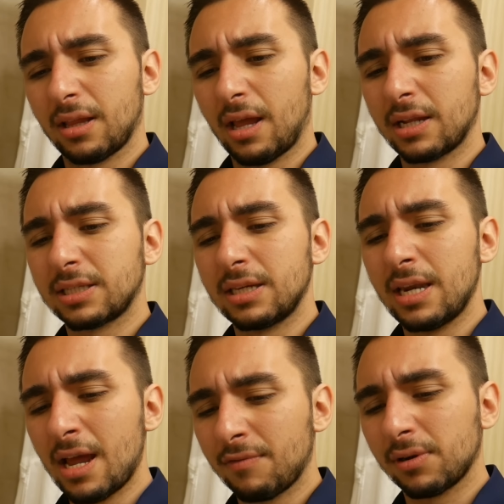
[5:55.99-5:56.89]
it's
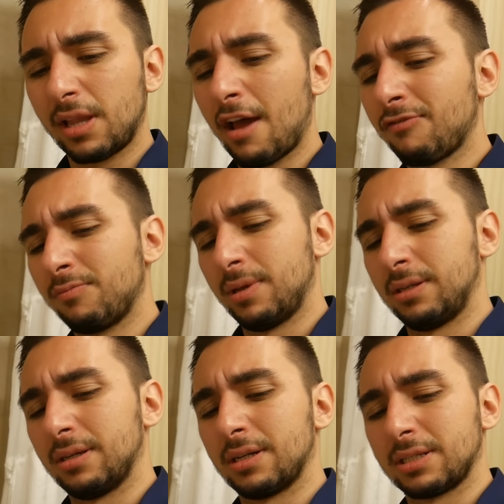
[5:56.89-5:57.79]
never left
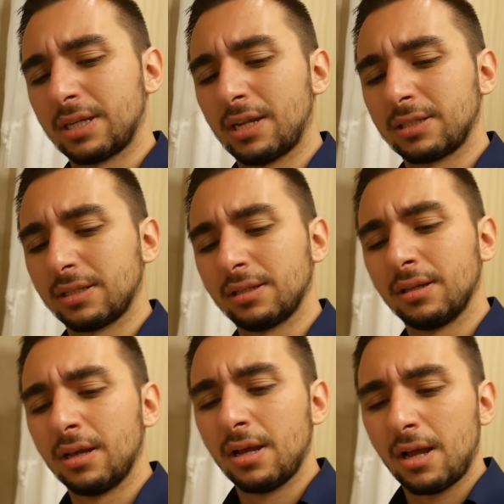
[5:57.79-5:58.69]
me in a sense,
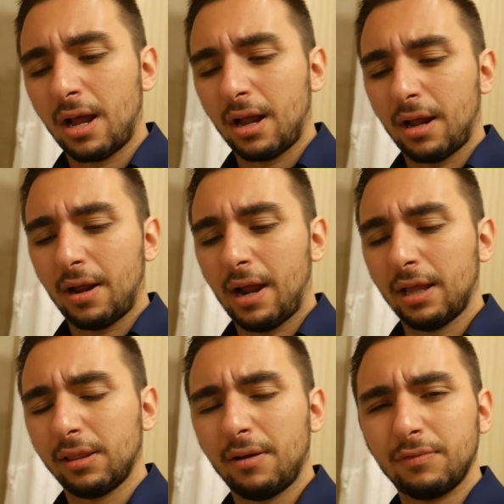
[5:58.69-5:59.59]
and
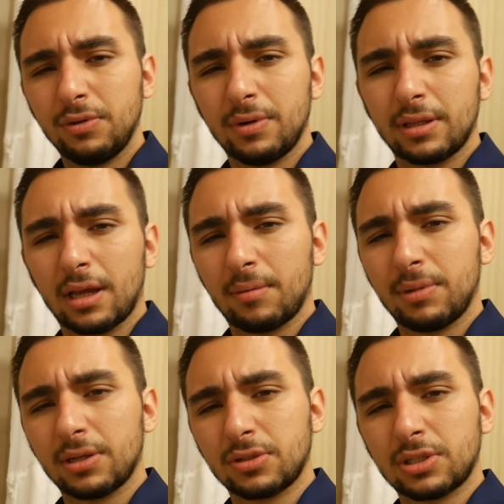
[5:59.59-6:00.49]
I love doing that
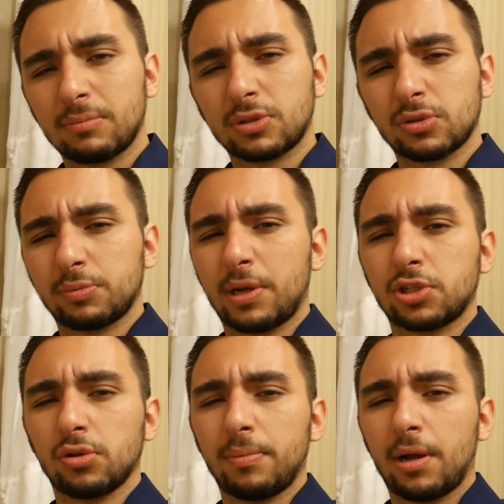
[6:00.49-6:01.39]
because there's something so
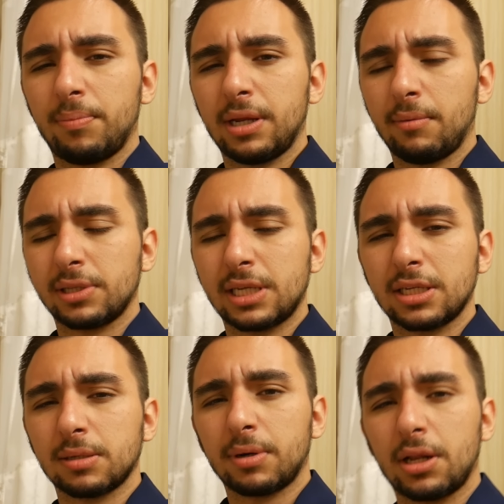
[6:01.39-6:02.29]
special about being able to
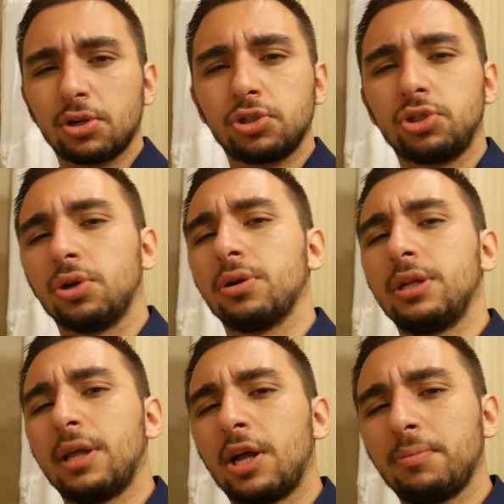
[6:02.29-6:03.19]
take somebody on a
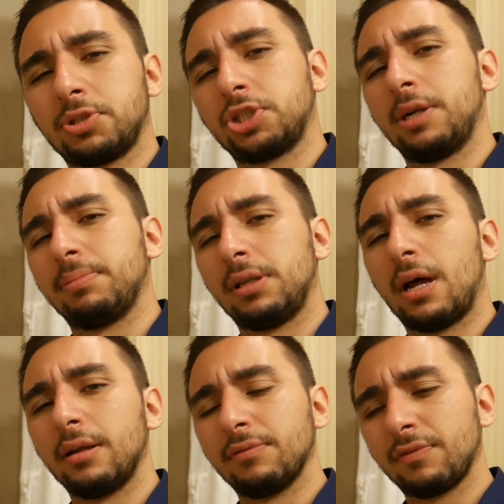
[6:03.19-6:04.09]
journey that helps shape
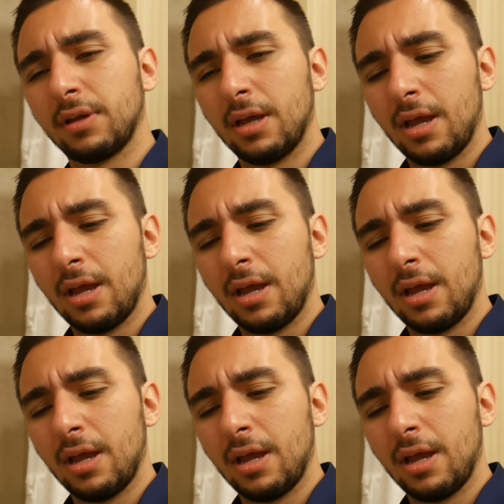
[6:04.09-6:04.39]
life.